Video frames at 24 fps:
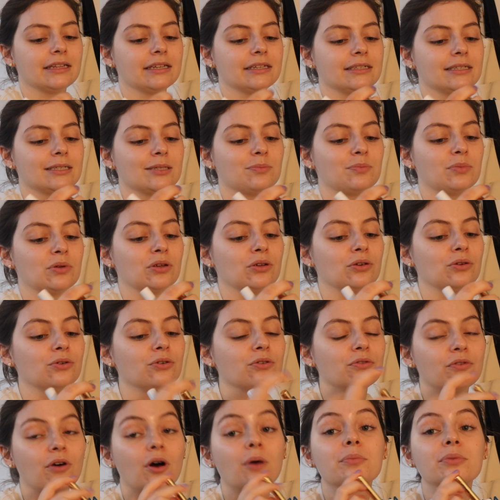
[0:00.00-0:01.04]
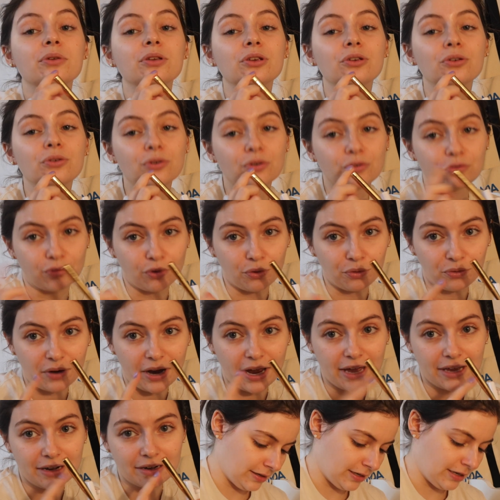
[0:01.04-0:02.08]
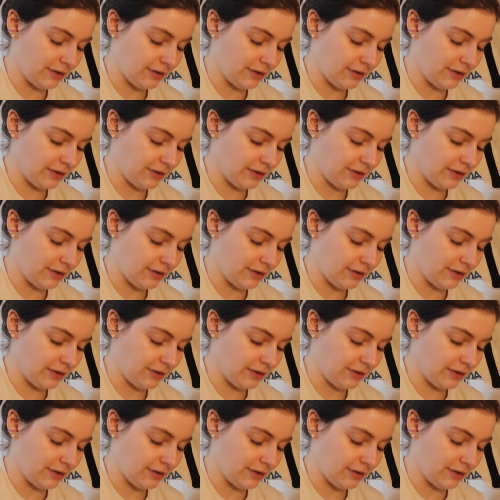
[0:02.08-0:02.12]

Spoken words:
This is beautiful, a beautiful red.